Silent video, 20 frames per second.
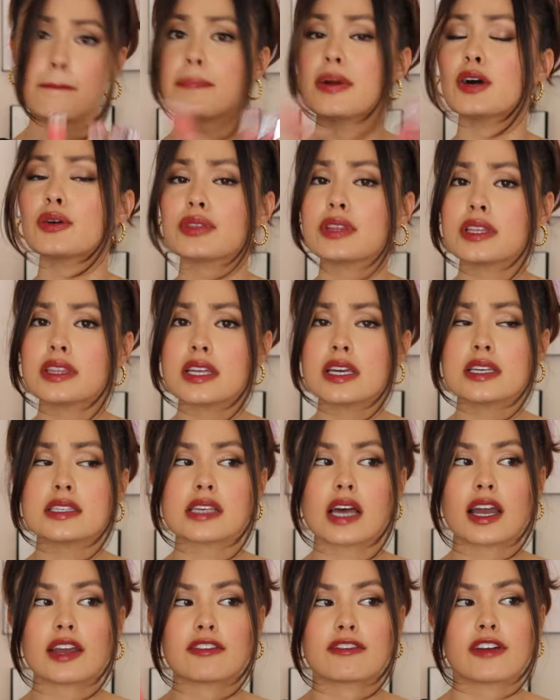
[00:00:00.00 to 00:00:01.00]
Both of these,
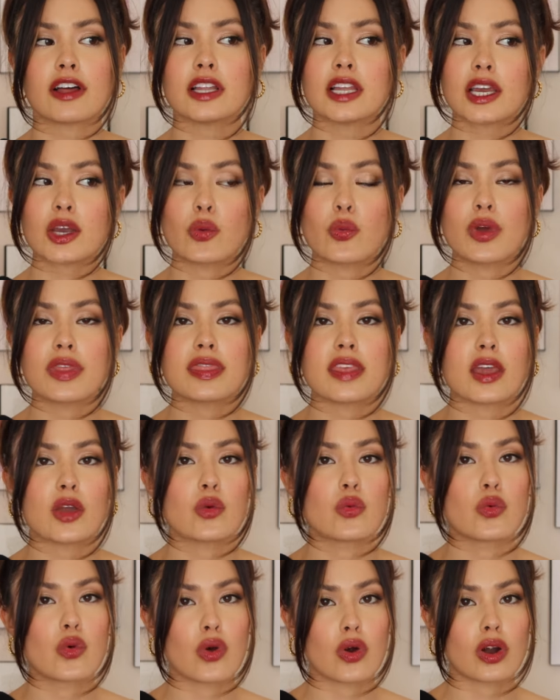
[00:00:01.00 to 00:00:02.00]
I felt like when they
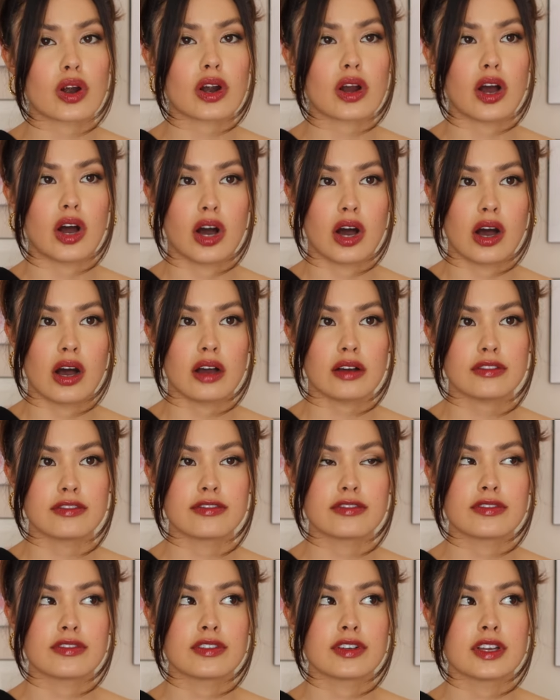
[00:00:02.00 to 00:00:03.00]
wore
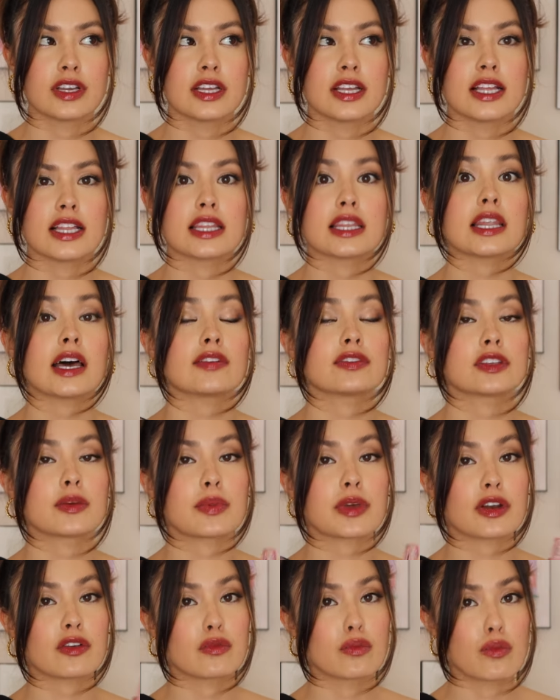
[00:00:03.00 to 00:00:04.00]
off, left a
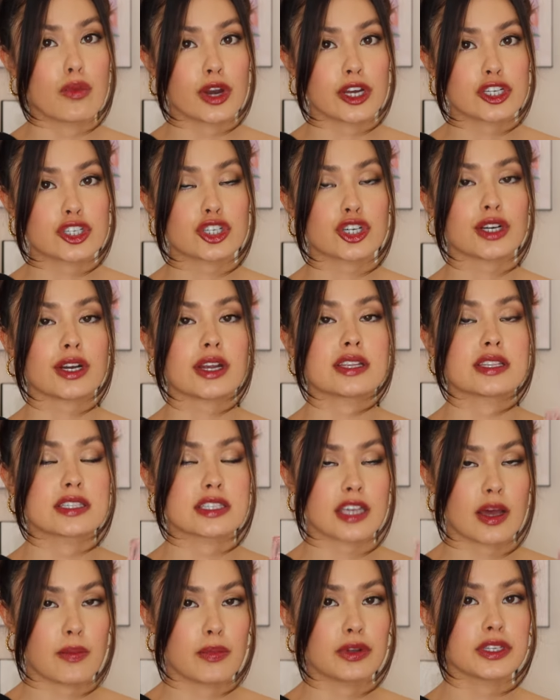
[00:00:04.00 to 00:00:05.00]
bit of moisture and
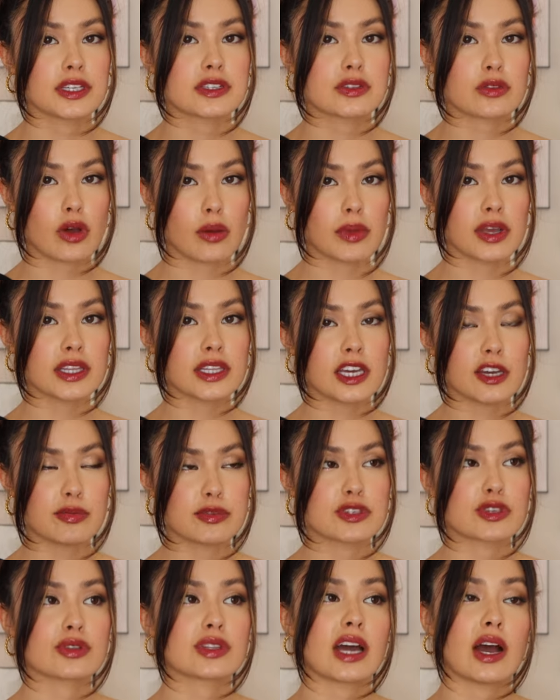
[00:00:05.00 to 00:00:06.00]
suppleness on my lips,
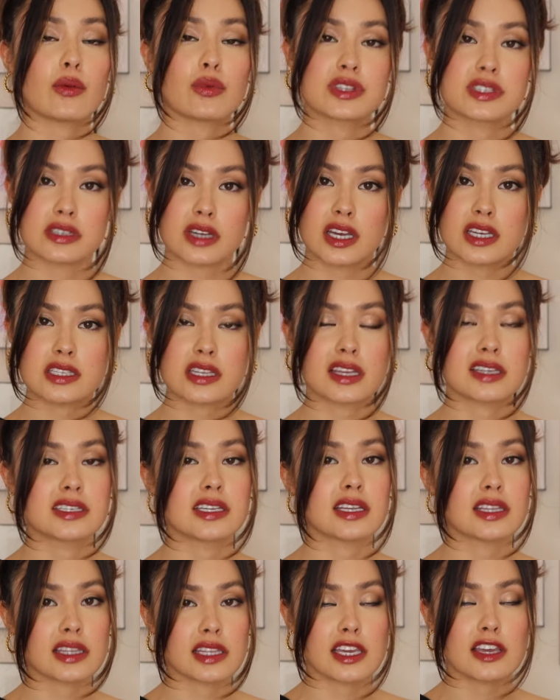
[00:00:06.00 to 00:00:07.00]
so that was nice. It
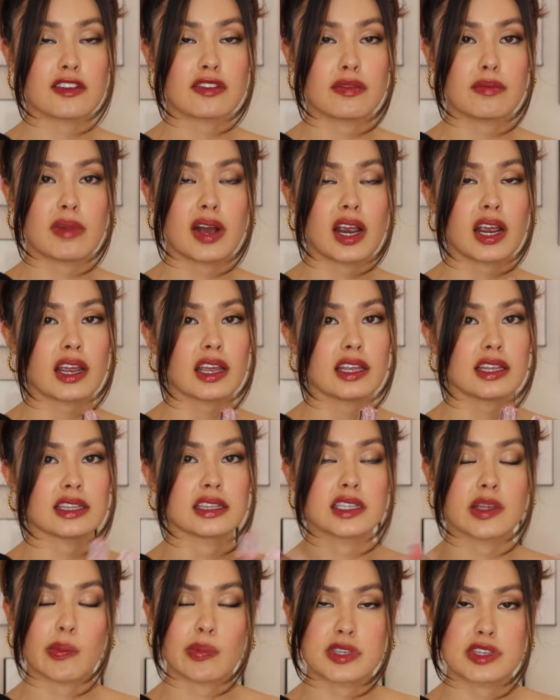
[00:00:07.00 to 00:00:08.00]
didn't leave my
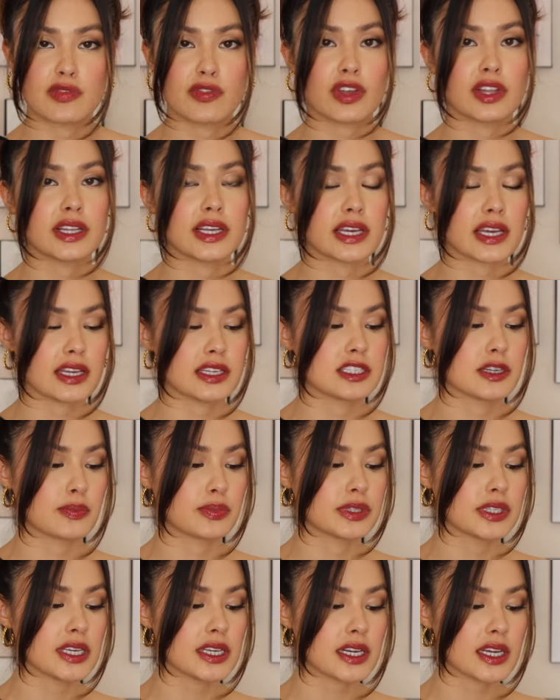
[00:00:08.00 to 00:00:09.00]
lips feeling
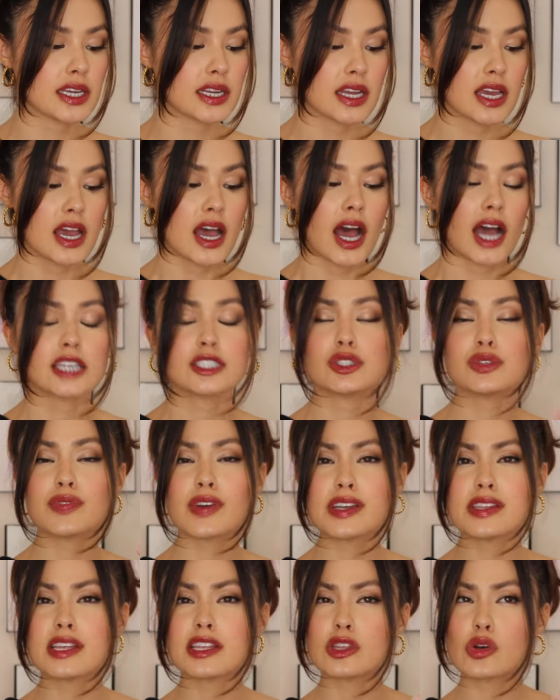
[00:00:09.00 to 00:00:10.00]
depleted. I do
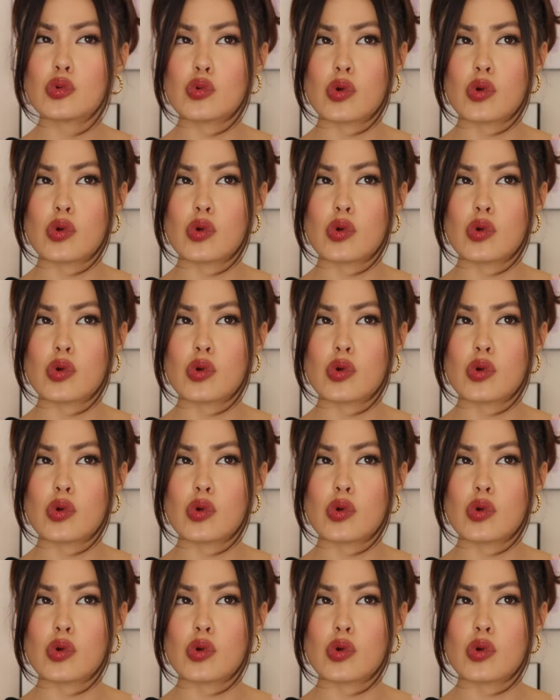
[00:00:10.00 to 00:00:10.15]
find that the